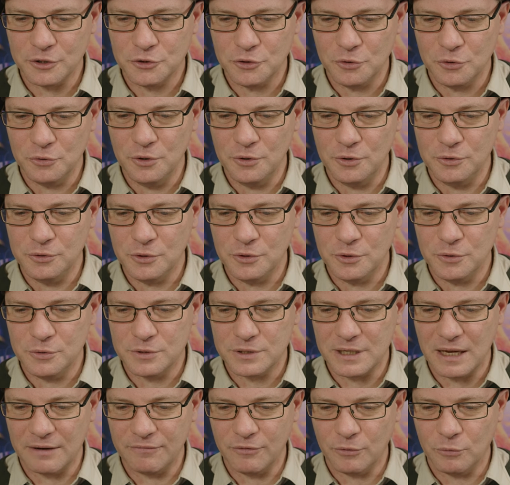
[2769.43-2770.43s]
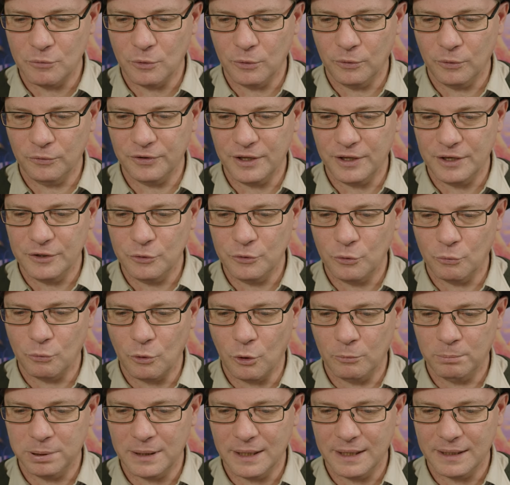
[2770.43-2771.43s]
Do you use cover rules in your
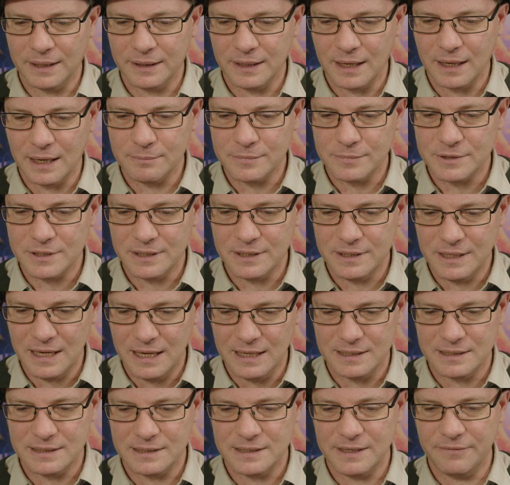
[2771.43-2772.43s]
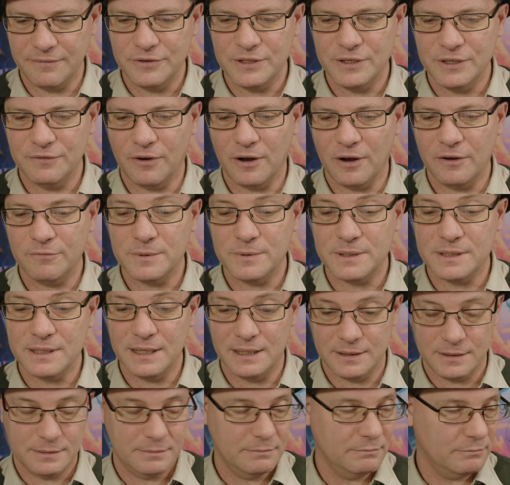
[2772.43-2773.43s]
role playing games? Yes,
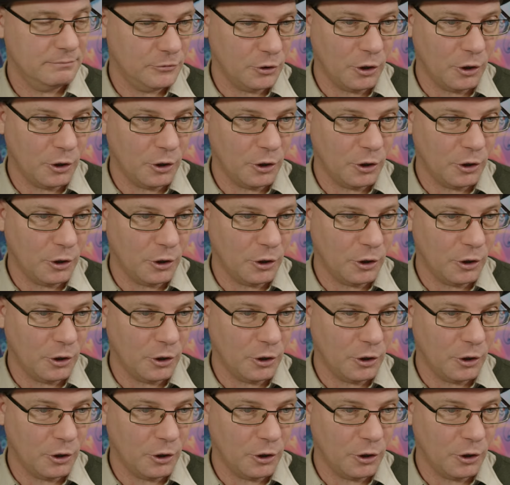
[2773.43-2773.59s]
75%.